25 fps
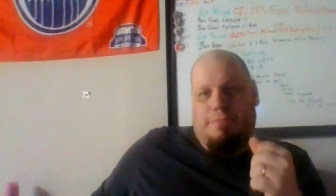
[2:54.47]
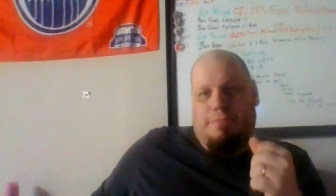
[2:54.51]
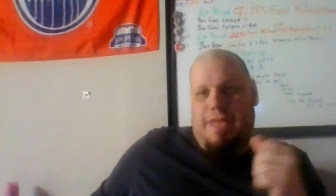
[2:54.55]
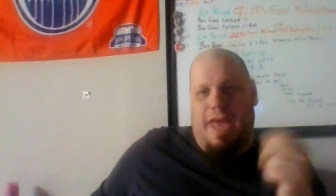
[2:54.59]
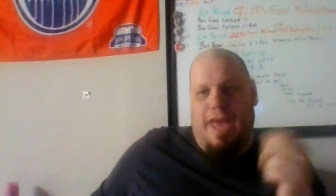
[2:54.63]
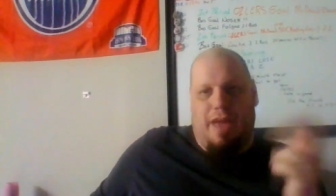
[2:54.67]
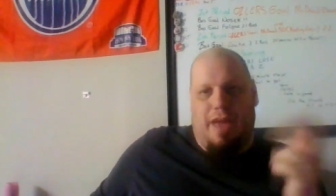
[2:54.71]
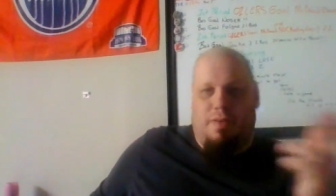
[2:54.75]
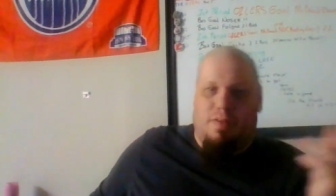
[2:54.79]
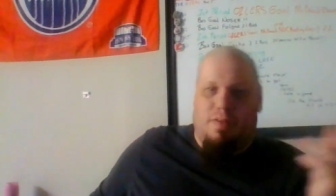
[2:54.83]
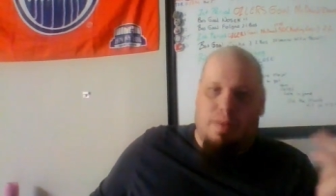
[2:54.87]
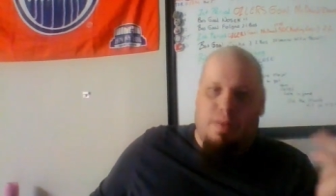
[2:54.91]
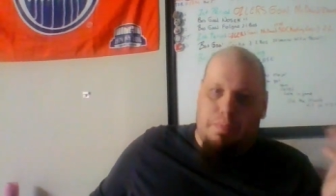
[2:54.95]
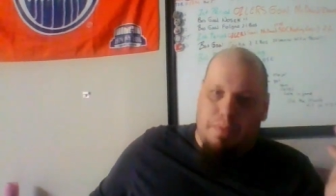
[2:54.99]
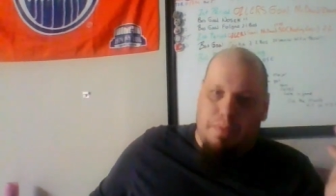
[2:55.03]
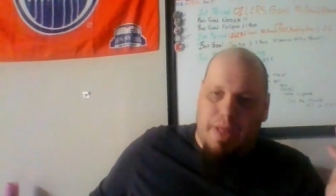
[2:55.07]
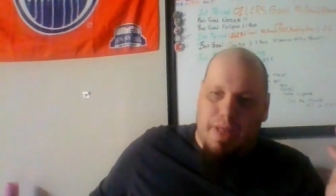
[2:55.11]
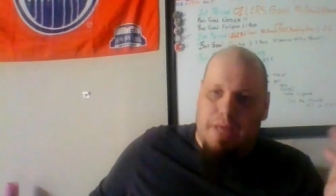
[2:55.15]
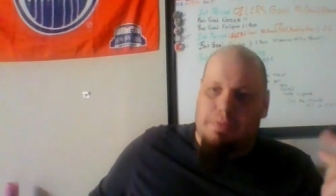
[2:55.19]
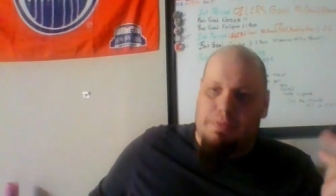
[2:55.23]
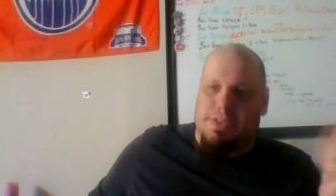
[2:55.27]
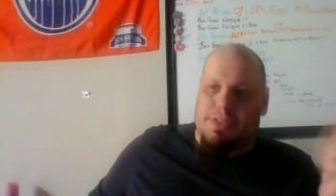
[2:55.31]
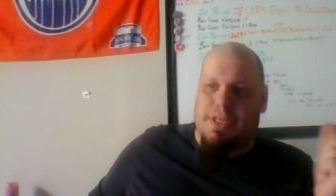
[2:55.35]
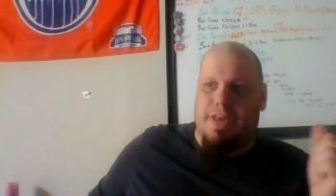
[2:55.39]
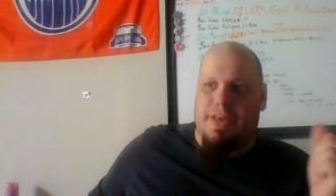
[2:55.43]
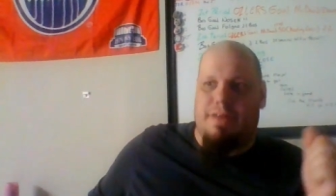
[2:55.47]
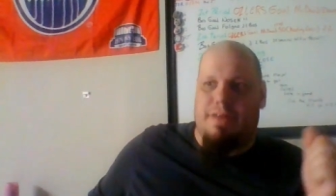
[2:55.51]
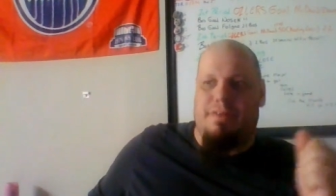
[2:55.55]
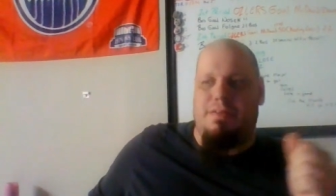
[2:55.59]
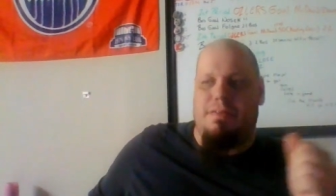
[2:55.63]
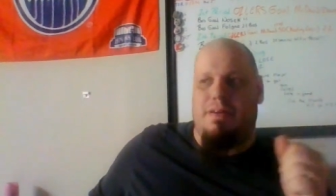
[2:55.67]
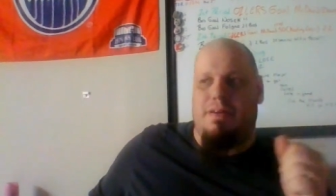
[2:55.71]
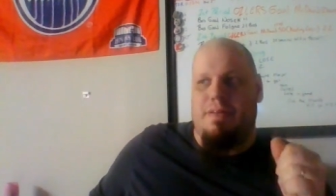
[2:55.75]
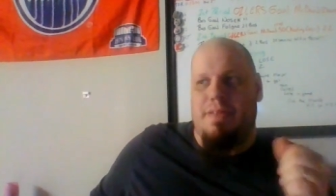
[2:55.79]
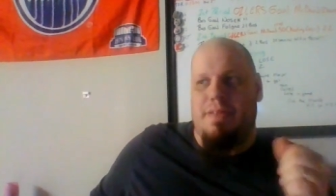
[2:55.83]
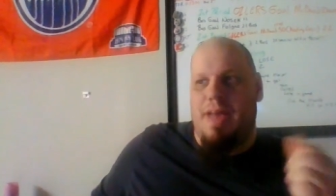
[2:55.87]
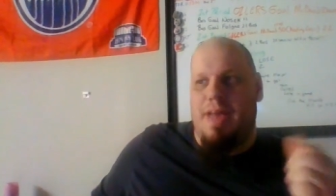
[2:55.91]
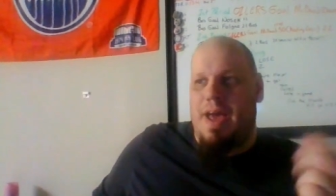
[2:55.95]
Can't really blame Skinner
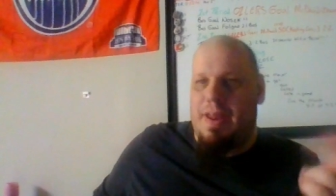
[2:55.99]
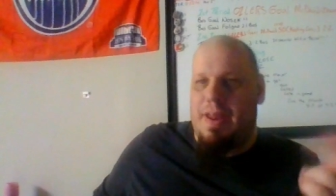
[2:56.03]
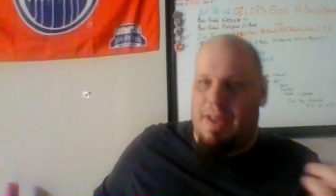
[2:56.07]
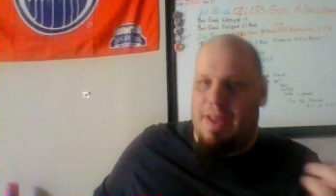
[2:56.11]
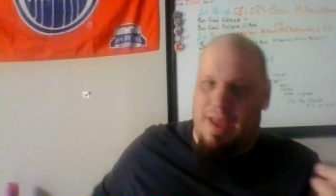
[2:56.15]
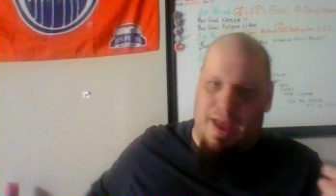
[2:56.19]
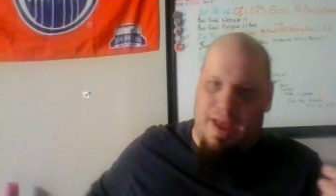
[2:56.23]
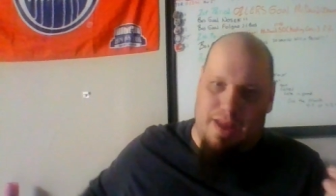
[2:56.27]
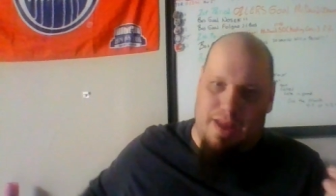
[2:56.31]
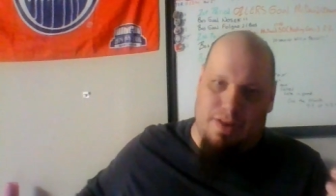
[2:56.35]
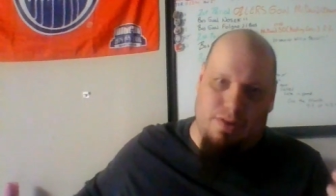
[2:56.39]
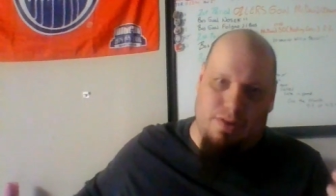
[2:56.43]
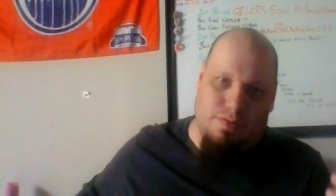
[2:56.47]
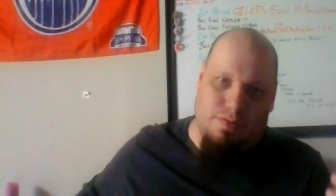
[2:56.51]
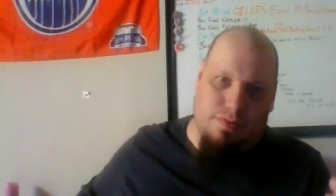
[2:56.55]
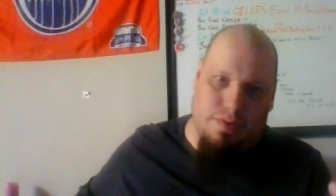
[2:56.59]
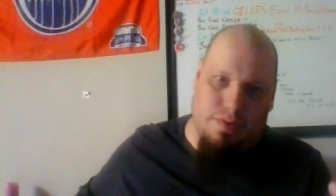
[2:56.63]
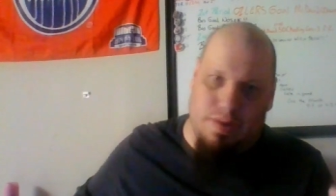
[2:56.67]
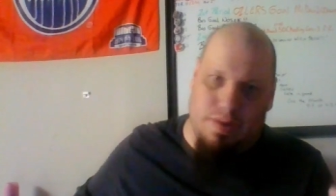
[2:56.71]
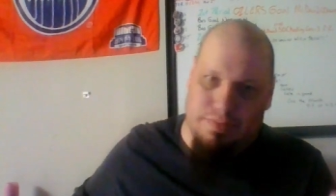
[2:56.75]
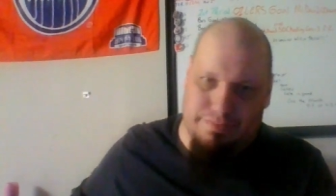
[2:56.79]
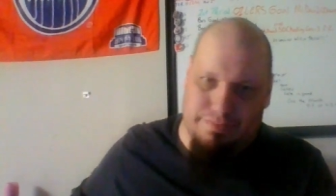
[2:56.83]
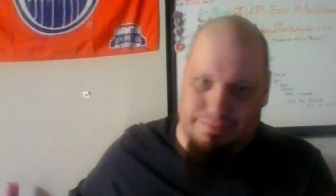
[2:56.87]
on that. He had no.